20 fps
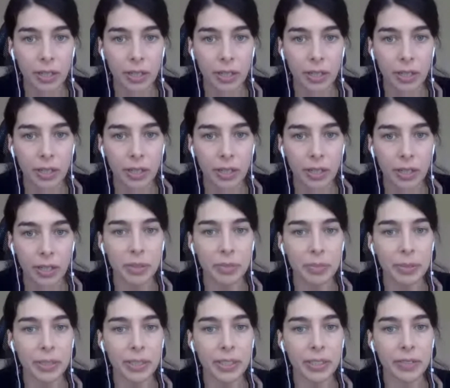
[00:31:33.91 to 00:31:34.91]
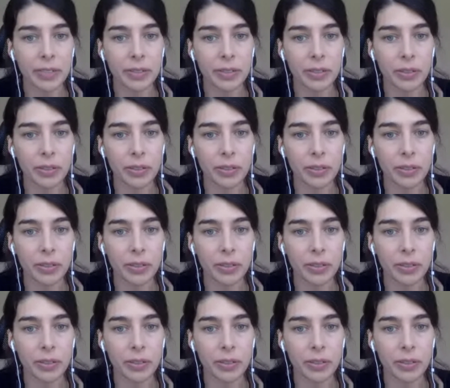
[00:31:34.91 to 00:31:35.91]
on portability of social
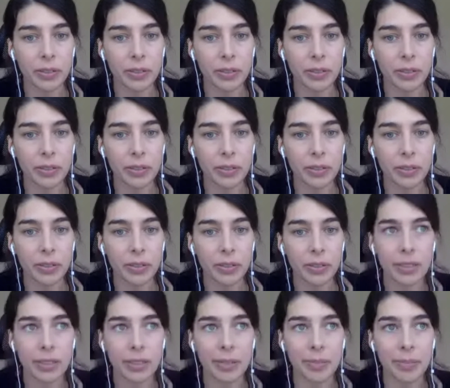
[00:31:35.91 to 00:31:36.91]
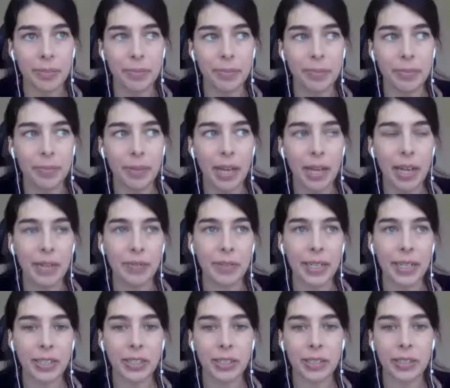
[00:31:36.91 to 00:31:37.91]
security, that
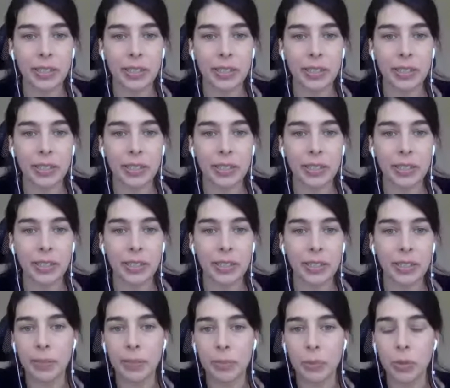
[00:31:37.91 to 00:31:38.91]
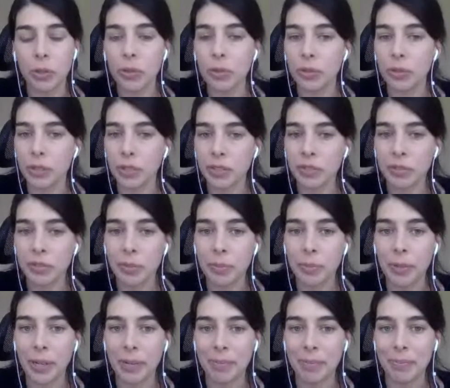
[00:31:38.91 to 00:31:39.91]
have actually, there's been more calls
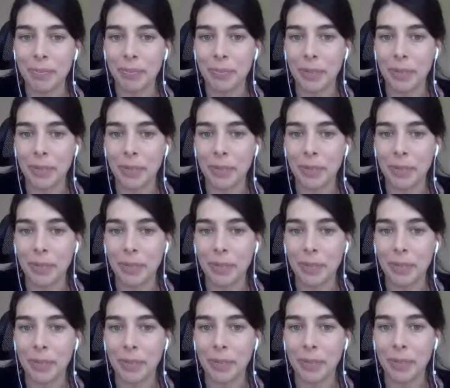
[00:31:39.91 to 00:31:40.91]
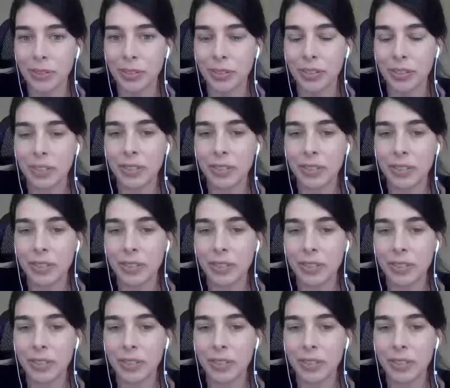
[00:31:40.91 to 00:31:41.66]
for pragmatic solutions